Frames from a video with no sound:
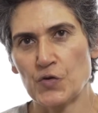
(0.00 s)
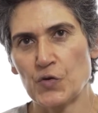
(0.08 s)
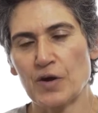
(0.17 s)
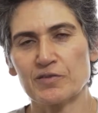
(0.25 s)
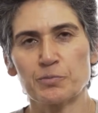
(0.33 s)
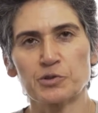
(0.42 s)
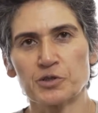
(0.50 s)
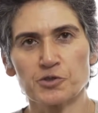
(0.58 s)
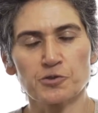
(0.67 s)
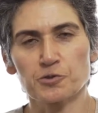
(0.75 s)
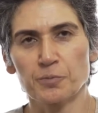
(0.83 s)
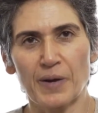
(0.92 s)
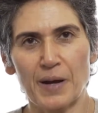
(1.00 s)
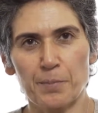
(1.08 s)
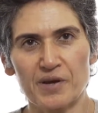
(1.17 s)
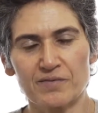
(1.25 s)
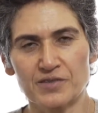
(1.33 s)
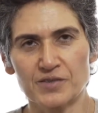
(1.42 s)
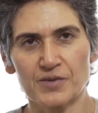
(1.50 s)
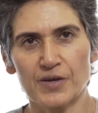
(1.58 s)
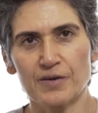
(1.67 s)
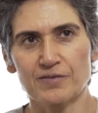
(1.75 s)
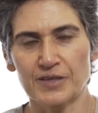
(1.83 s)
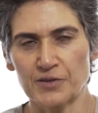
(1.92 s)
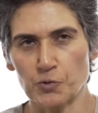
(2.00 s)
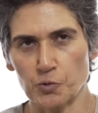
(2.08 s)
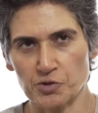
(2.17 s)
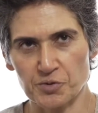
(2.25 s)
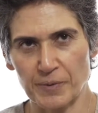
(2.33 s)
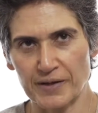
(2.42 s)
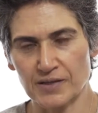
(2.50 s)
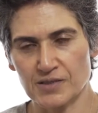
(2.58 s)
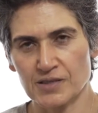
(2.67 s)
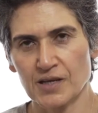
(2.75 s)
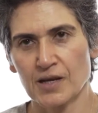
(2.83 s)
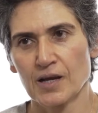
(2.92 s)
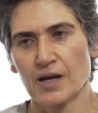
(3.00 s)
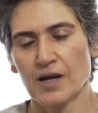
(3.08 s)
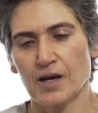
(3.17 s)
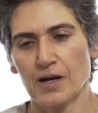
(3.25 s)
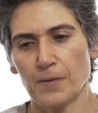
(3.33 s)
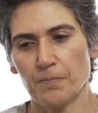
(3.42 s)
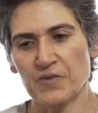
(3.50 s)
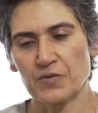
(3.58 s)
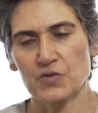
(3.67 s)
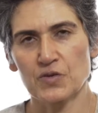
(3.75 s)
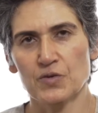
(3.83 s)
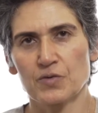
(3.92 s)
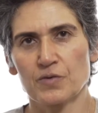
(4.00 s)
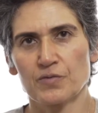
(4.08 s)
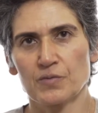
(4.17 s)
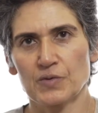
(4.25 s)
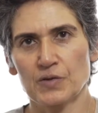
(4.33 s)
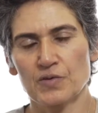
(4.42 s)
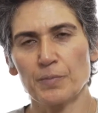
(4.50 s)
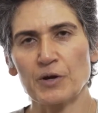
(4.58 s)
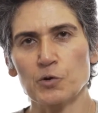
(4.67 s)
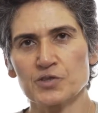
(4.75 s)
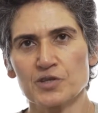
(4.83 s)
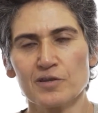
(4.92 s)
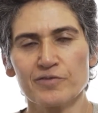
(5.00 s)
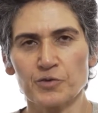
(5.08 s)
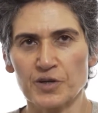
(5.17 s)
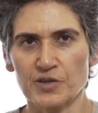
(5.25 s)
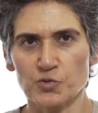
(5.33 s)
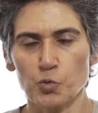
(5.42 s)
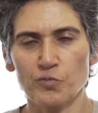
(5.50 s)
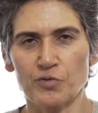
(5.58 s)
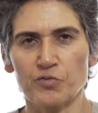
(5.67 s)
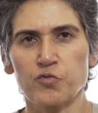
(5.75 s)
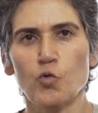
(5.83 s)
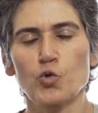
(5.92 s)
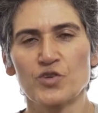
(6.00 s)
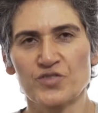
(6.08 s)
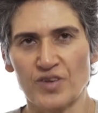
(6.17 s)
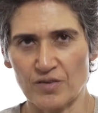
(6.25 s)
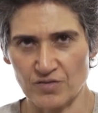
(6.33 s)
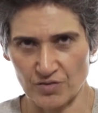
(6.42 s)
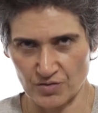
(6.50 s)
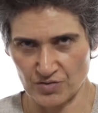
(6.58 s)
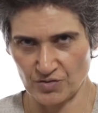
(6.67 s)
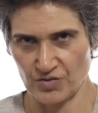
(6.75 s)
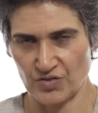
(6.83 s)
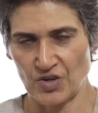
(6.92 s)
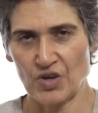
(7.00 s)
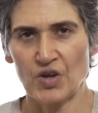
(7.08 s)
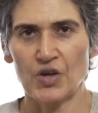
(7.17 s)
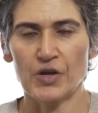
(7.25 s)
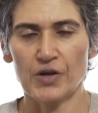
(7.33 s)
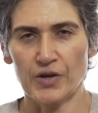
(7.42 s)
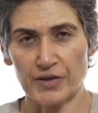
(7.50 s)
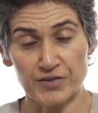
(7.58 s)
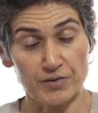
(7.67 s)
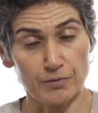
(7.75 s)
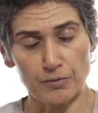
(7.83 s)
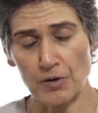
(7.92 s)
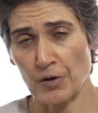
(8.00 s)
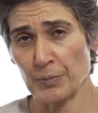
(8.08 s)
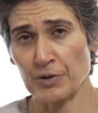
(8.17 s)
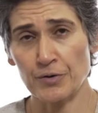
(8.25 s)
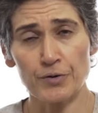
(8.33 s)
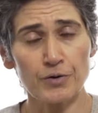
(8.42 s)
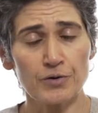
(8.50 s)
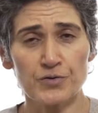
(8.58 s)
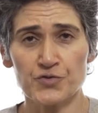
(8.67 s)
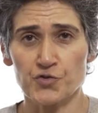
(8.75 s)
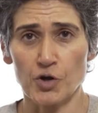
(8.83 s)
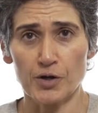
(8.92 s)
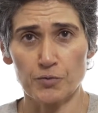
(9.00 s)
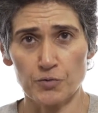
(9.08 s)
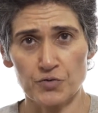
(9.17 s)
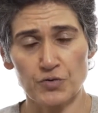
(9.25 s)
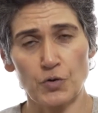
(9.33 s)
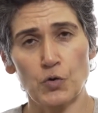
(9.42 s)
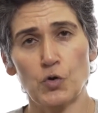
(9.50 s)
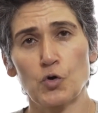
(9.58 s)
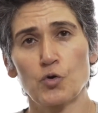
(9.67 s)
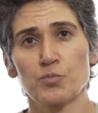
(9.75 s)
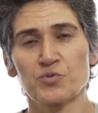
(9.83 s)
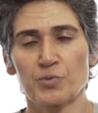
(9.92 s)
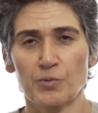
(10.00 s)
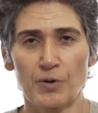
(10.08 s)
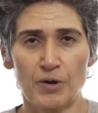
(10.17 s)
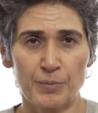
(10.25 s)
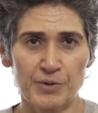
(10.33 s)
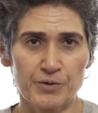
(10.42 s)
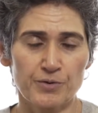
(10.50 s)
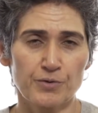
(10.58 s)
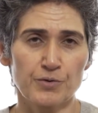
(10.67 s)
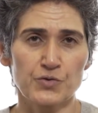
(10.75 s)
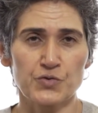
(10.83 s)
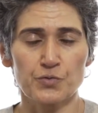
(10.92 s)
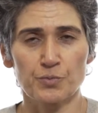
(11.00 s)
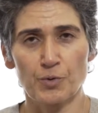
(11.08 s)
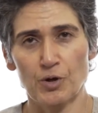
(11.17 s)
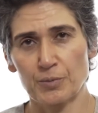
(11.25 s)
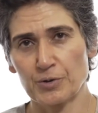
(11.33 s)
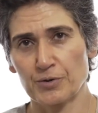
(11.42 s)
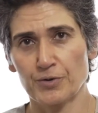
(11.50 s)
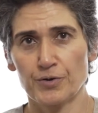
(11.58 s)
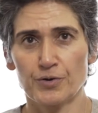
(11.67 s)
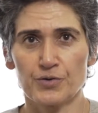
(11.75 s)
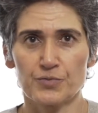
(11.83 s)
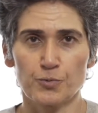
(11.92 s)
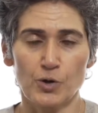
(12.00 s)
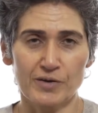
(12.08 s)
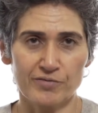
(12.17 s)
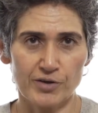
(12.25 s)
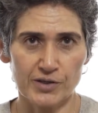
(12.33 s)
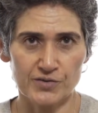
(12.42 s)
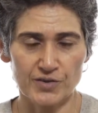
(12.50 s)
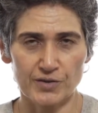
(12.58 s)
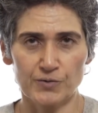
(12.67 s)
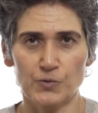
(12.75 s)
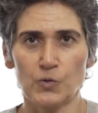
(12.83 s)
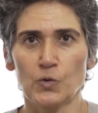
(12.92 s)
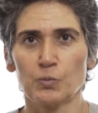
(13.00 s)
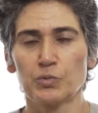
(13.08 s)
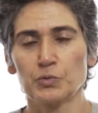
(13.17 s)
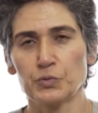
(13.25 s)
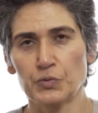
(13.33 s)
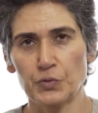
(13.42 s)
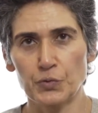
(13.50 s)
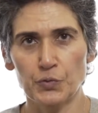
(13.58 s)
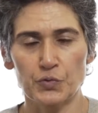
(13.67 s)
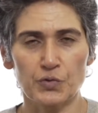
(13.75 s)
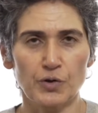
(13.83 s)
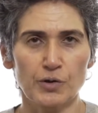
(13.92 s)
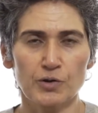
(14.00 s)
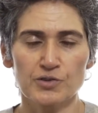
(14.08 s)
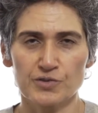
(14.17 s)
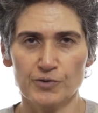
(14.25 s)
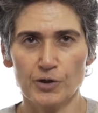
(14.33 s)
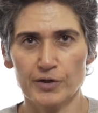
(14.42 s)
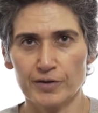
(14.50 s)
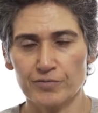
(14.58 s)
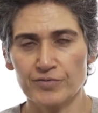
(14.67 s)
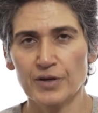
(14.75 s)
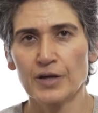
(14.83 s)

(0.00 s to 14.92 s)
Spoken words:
you have the potential to map every indoor space. The typical cell phone has over 40 sensors. There's accelerometers, gyroscopes, barometers, thermometers, Wi-Fi signal, Bluetooth, all kinds of RF